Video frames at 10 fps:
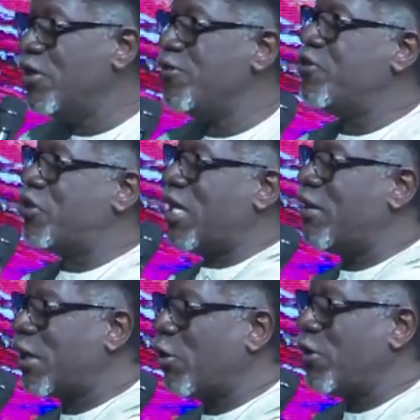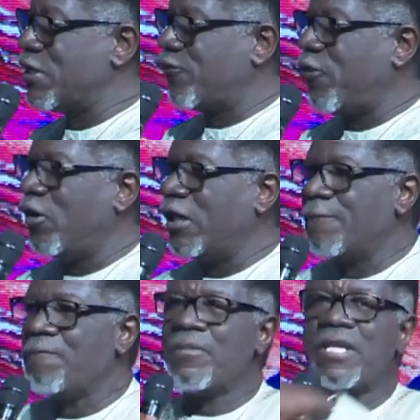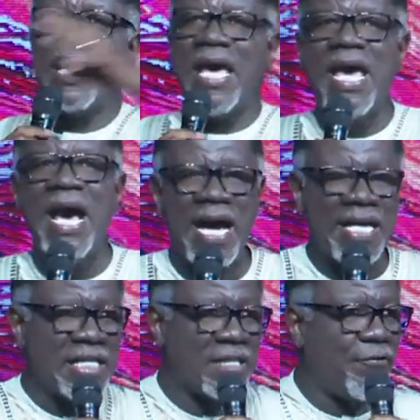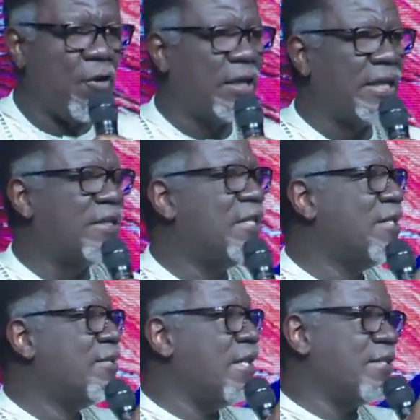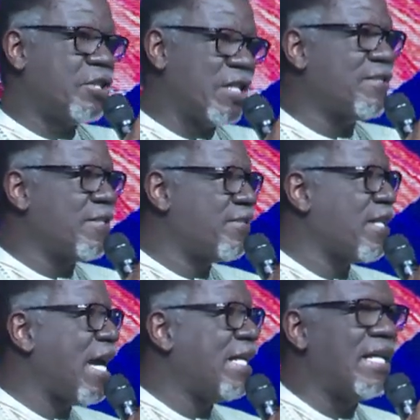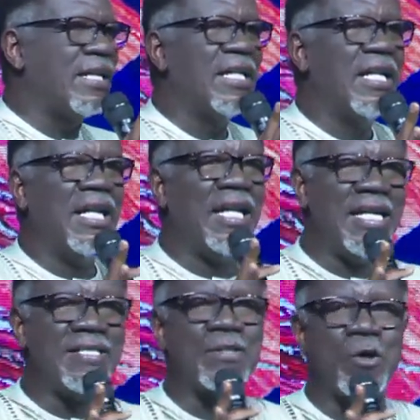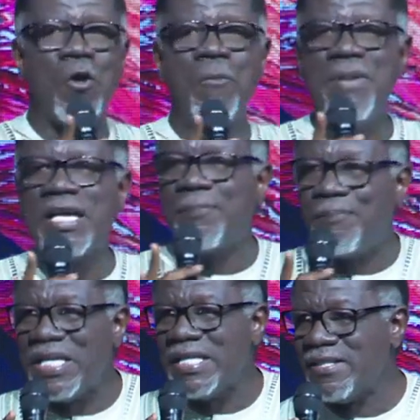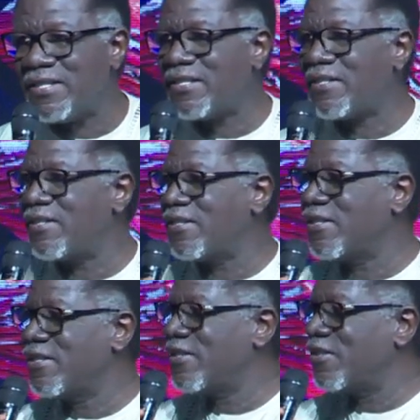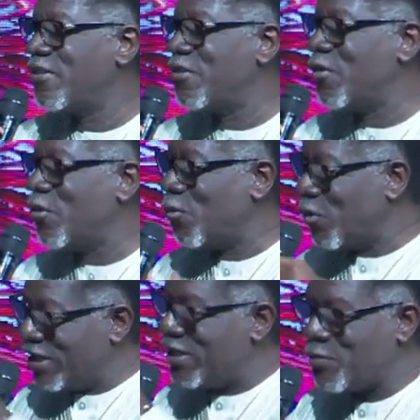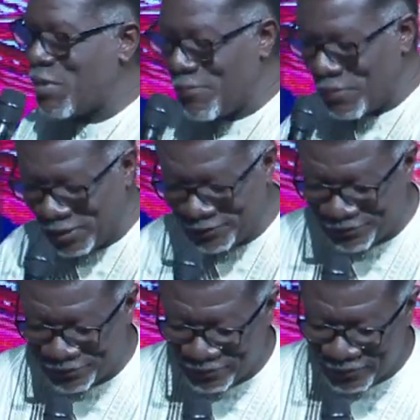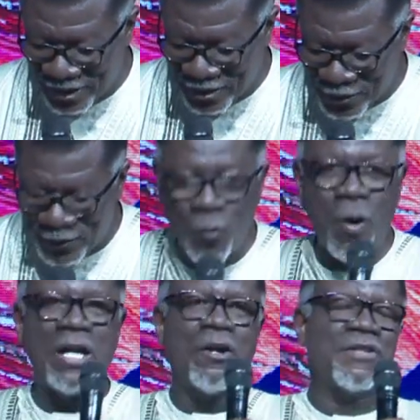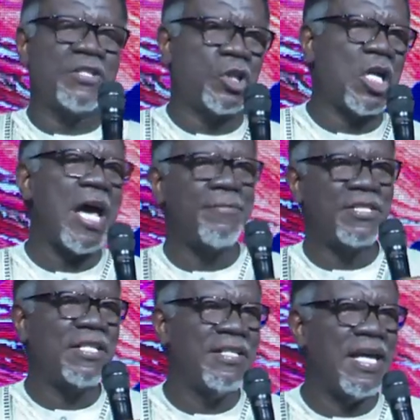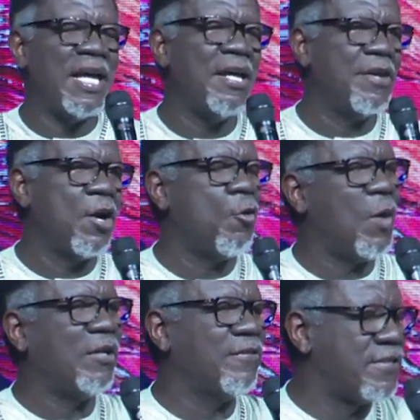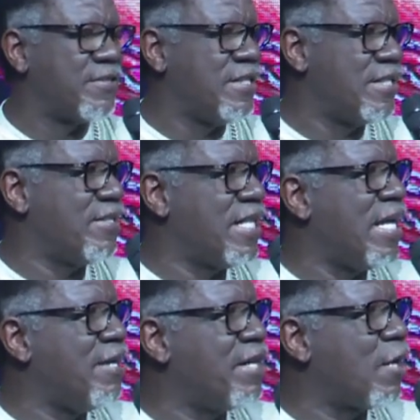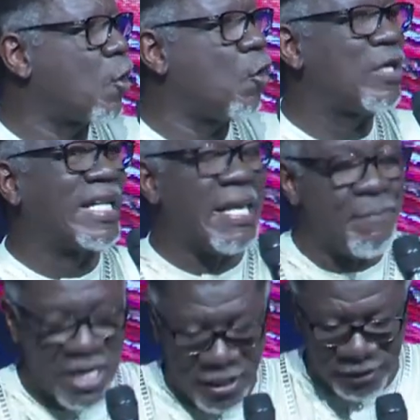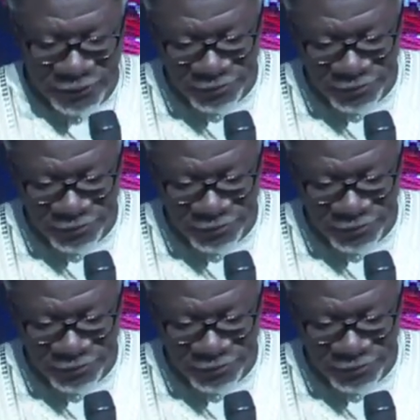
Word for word: Jericho is falling, Ai is falling. They just decided, let's go make peace with these people. So one of the tribes in the area, or one of the cities in the area called Gibeon,